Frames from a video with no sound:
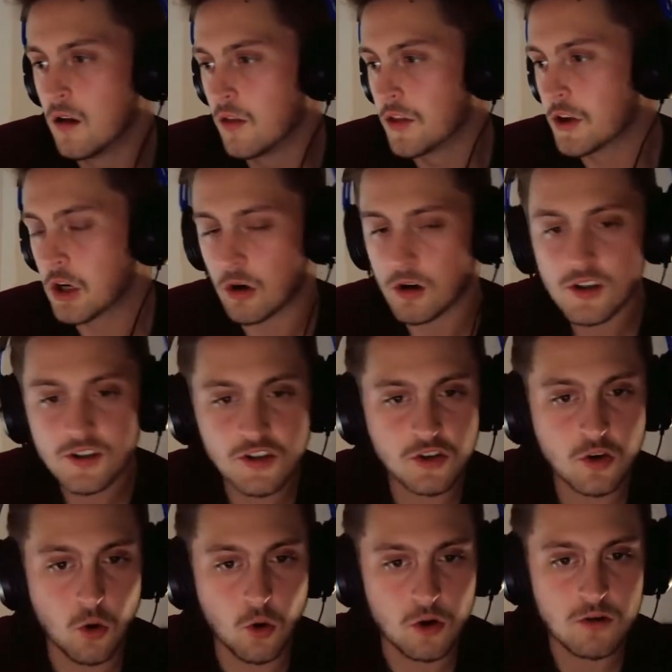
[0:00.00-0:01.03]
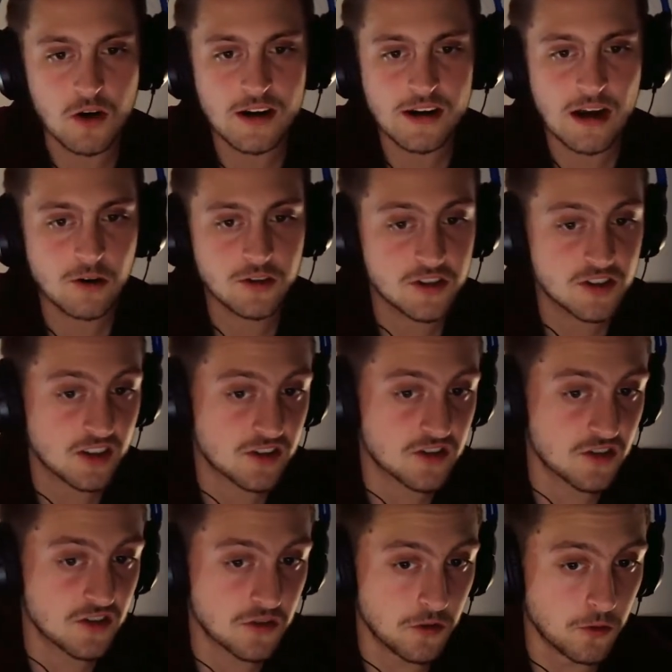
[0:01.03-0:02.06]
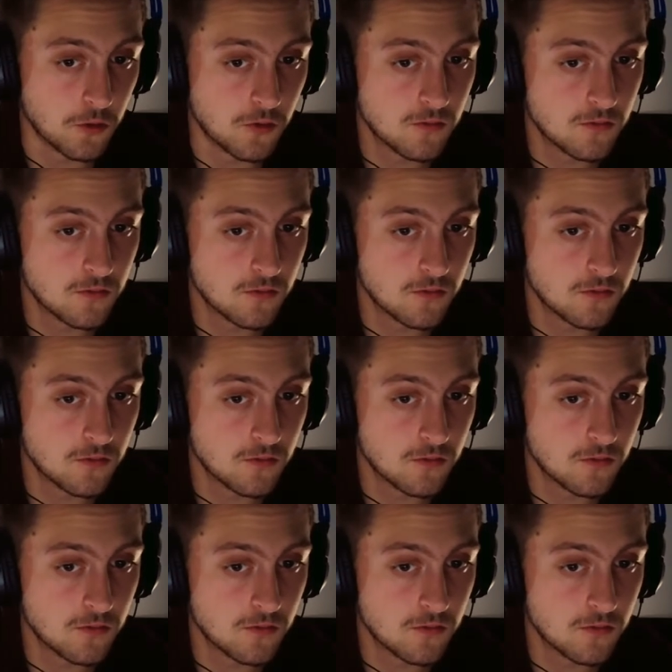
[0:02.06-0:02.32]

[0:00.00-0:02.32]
The current score right now is 6-2.